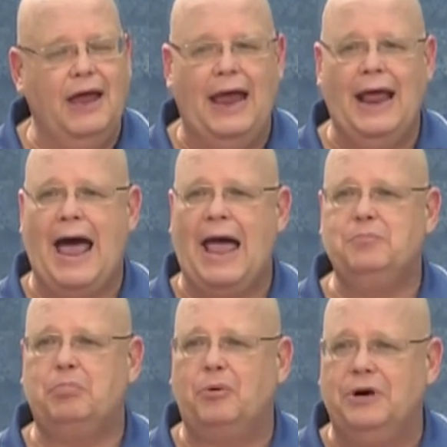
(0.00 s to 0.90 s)
and I
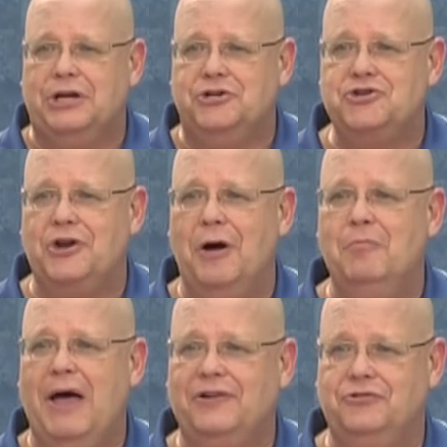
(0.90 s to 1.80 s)
preached a
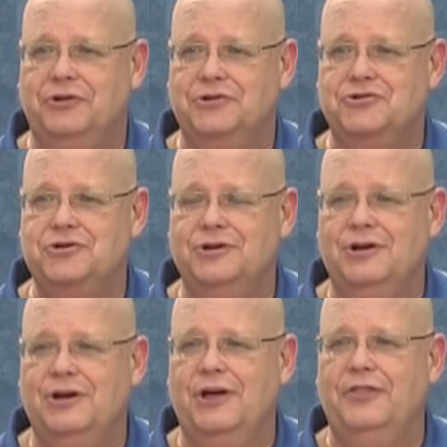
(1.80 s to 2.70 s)
message
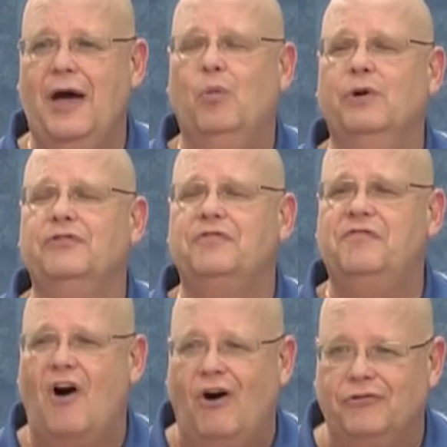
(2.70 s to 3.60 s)
that was
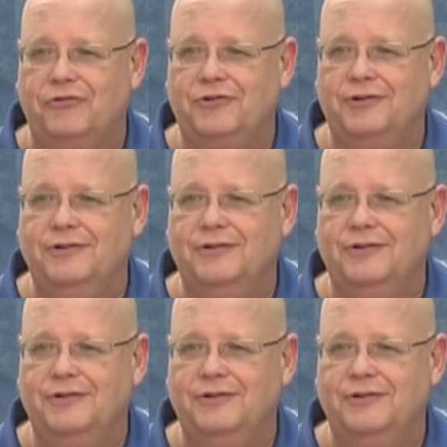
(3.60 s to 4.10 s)
false.